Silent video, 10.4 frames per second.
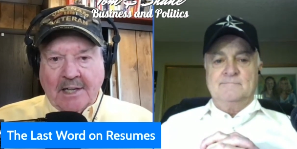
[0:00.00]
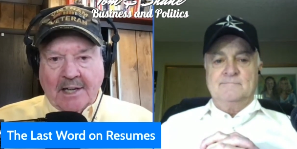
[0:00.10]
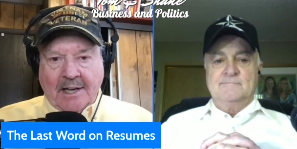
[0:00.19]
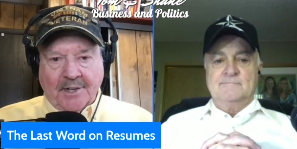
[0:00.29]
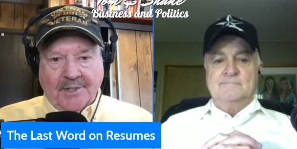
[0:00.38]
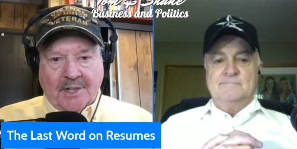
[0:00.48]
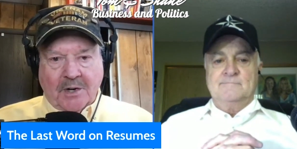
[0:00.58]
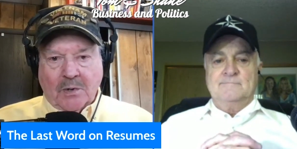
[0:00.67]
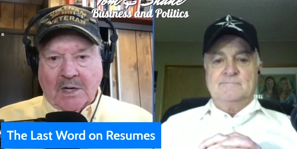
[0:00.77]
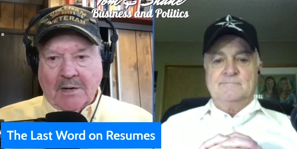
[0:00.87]
Speaker 1: Uh,
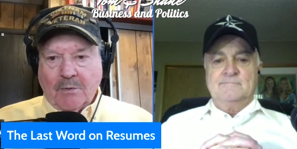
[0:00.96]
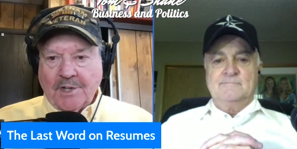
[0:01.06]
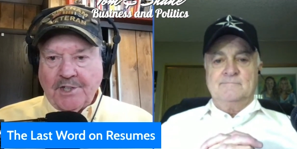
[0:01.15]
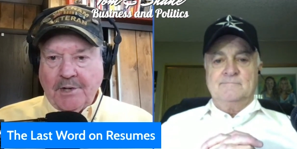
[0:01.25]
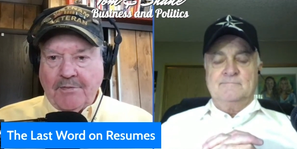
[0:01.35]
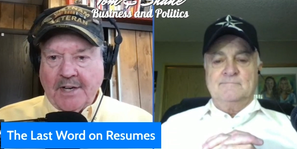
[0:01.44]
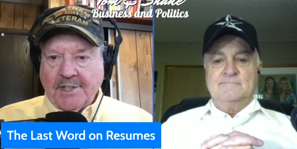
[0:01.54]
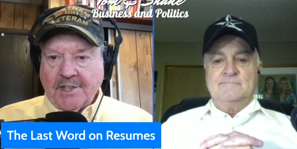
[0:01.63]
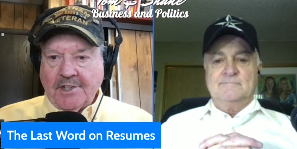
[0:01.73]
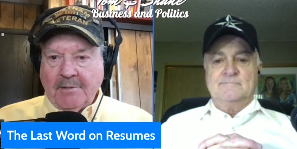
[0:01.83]
so uh, once you find
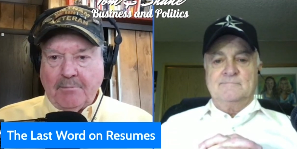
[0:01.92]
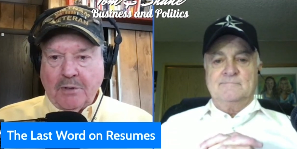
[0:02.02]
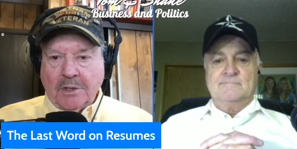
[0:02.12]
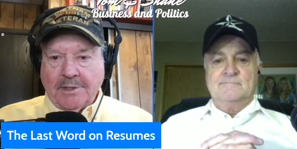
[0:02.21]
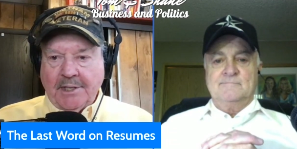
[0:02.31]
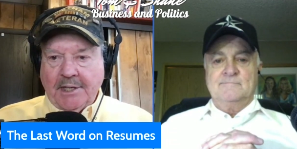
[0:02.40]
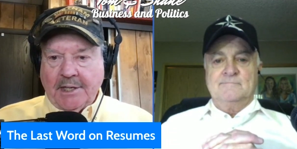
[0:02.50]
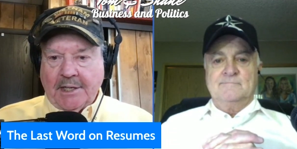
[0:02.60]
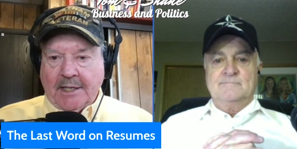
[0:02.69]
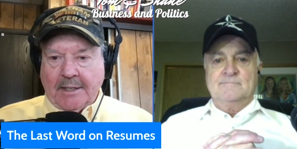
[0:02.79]
a good
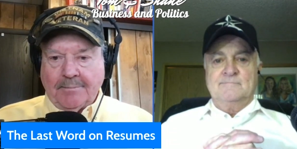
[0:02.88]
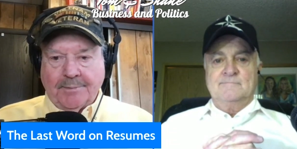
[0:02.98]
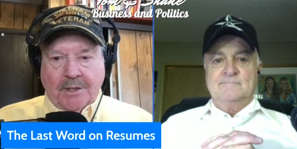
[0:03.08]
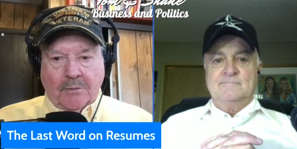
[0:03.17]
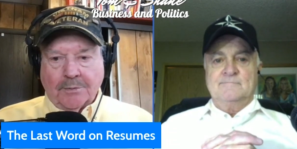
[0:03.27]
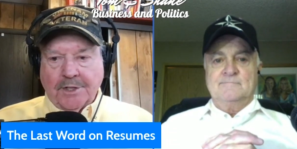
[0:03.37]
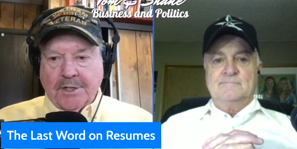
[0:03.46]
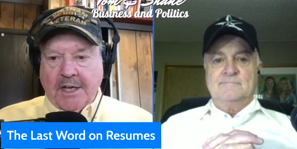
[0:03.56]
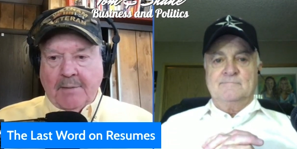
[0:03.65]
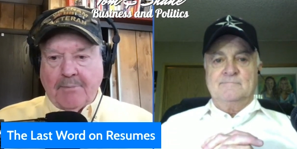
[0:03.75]
employee, uh, don't
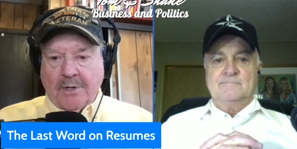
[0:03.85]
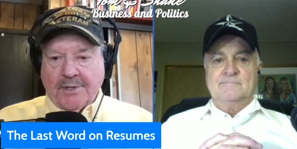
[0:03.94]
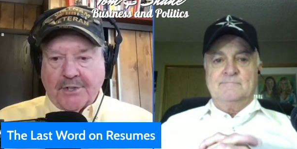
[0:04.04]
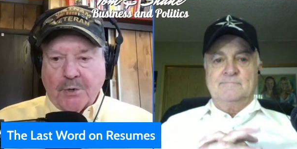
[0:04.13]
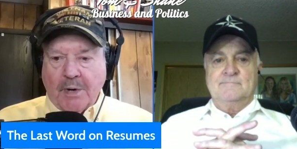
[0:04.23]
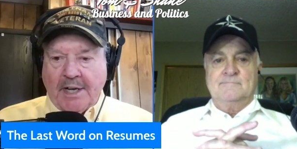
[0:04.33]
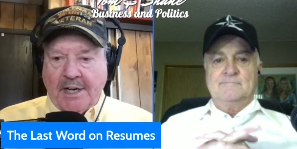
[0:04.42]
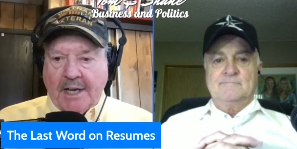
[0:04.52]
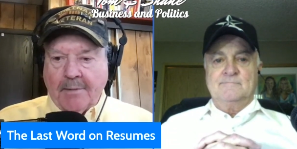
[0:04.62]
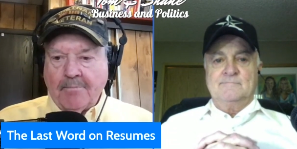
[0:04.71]
skimp on the
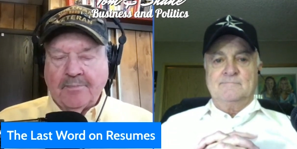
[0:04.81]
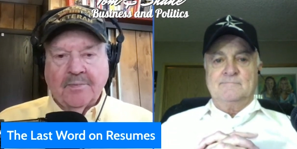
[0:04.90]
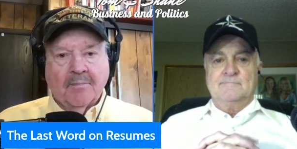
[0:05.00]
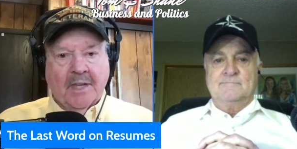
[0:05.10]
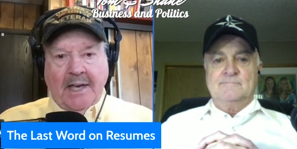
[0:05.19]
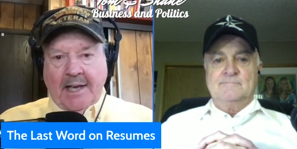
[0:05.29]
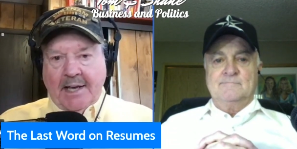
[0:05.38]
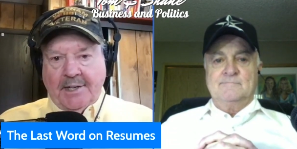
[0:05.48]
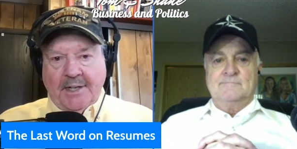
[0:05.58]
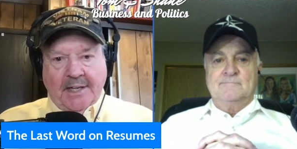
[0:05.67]
training,
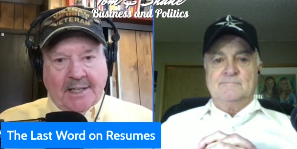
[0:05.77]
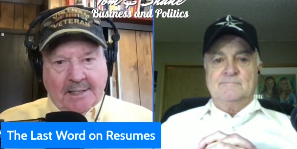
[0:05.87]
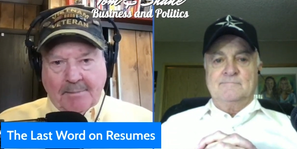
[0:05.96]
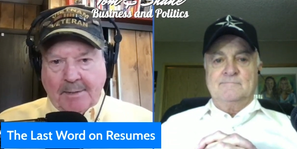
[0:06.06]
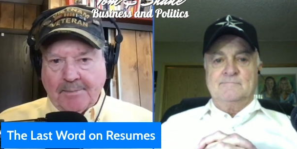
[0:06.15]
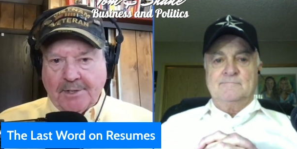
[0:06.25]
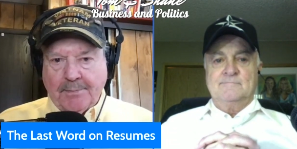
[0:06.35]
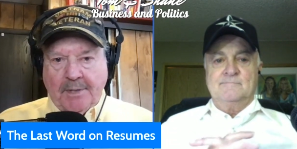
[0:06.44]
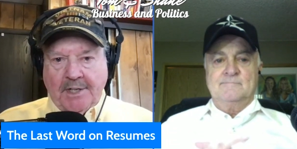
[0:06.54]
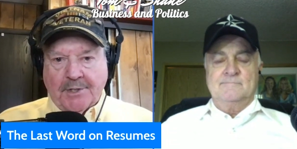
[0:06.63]
and uh, get them up to
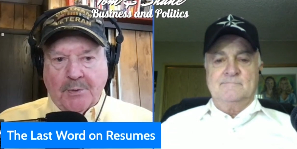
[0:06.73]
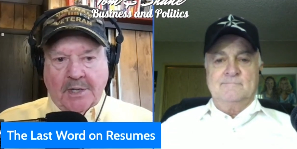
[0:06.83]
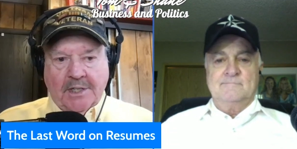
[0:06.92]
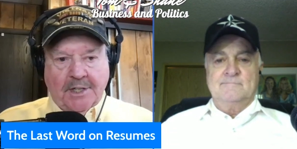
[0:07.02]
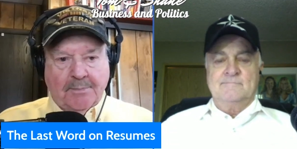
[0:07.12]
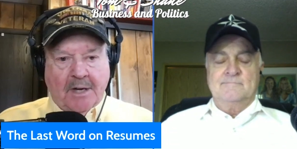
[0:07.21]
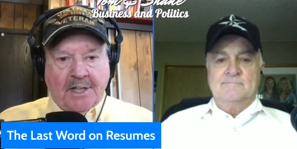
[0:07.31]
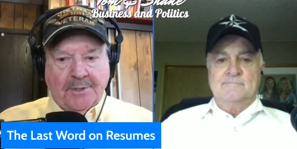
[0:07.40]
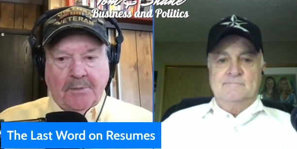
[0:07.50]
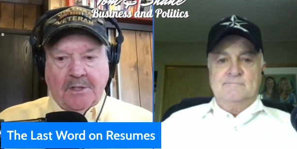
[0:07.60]
speed as quickly as
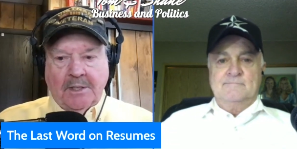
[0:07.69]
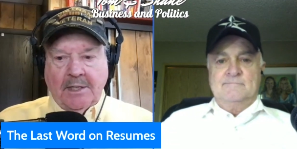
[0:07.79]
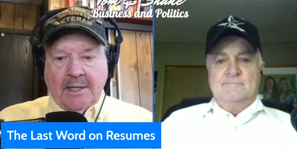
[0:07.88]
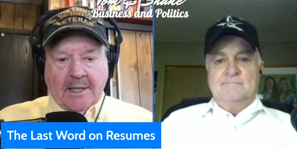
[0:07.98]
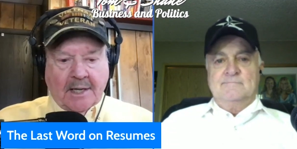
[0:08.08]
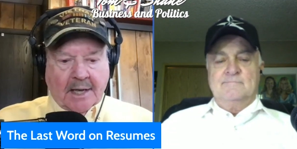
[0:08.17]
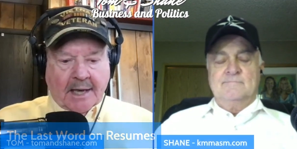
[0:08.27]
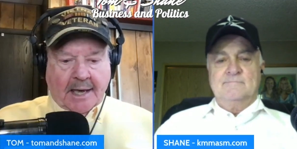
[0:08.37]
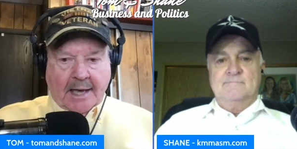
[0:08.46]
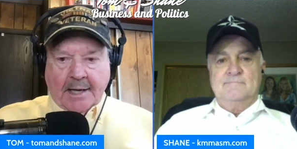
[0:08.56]
possible.
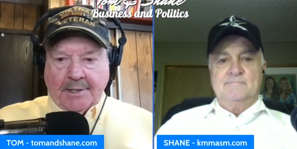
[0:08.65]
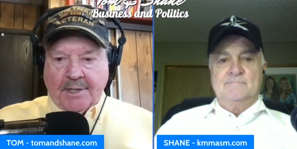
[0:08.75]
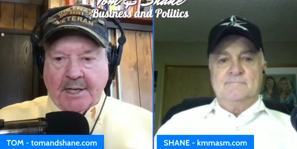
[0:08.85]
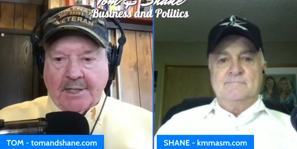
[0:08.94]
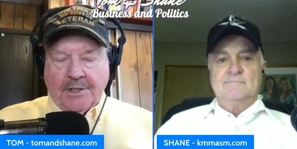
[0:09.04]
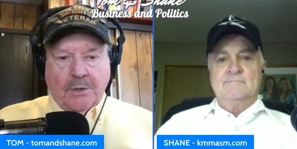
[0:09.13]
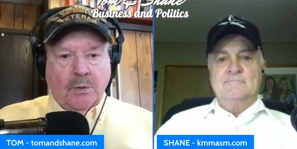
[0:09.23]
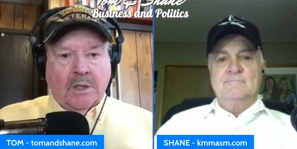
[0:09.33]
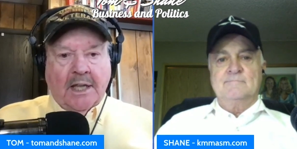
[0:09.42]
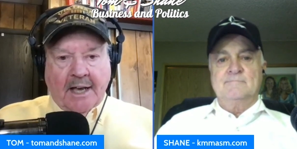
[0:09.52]
And uh, you
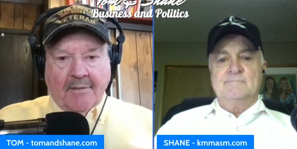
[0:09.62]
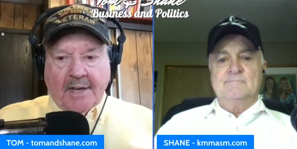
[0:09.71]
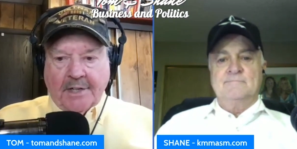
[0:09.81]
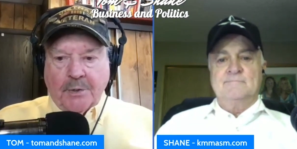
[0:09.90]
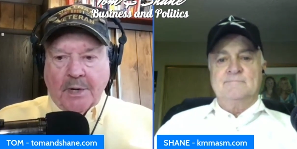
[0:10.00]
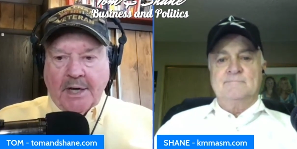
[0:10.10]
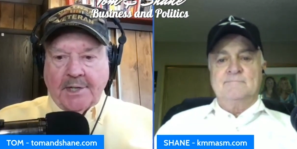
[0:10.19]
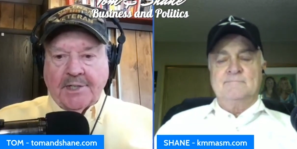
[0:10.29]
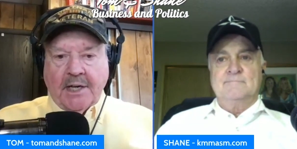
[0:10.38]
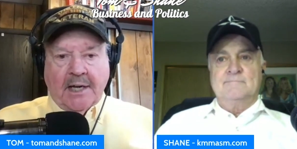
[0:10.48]
will have a
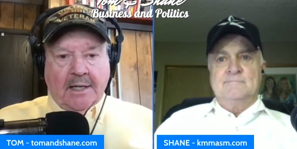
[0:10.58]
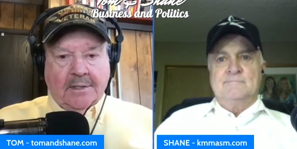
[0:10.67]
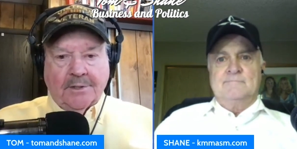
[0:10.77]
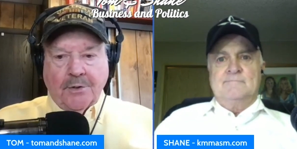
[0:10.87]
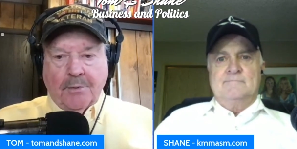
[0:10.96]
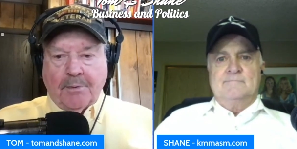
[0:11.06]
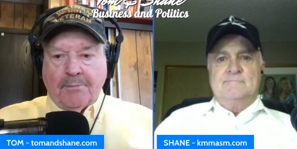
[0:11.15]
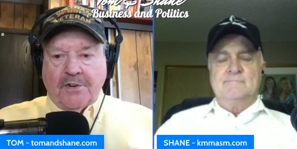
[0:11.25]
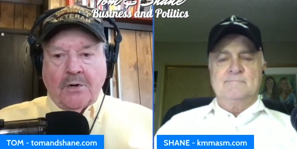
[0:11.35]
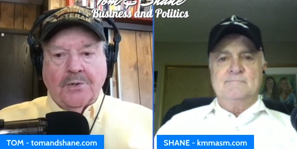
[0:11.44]
great uh, group of
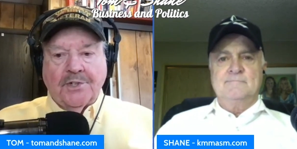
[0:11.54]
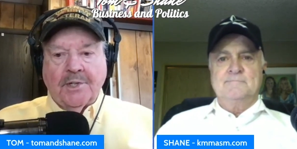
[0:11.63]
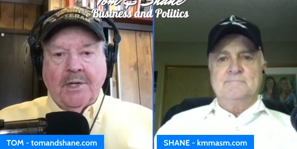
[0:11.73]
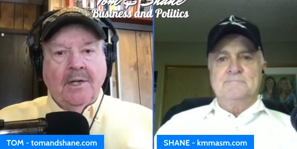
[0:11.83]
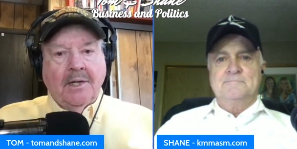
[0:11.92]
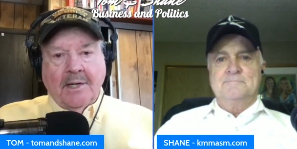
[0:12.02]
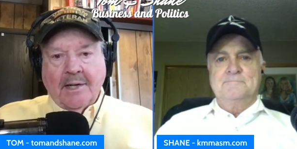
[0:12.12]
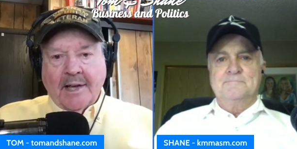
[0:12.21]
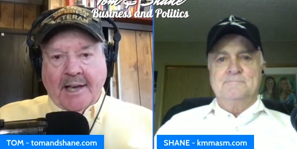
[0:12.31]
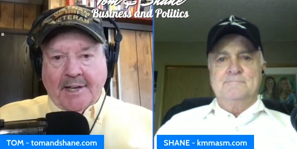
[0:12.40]
folks
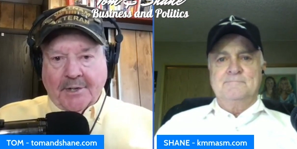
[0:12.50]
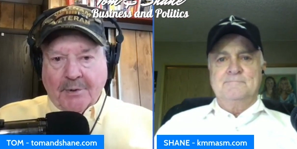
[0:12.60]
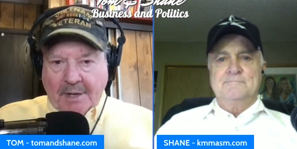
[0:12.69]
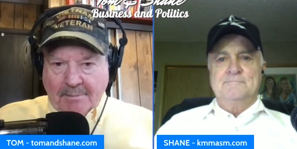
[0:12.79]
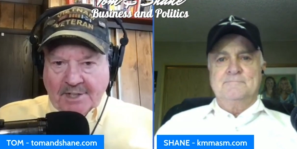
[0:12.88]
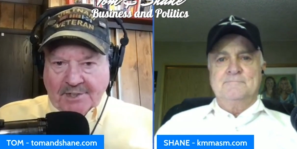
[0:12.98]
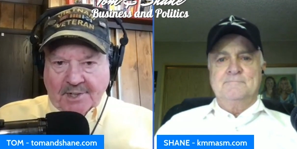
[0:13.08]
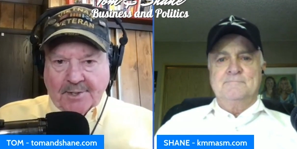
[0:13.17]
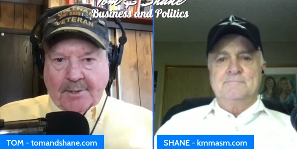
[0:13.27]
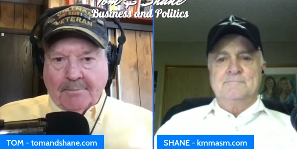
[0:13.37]
and a great
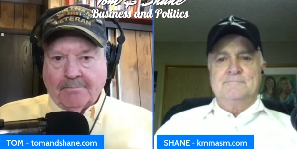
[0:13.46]
business.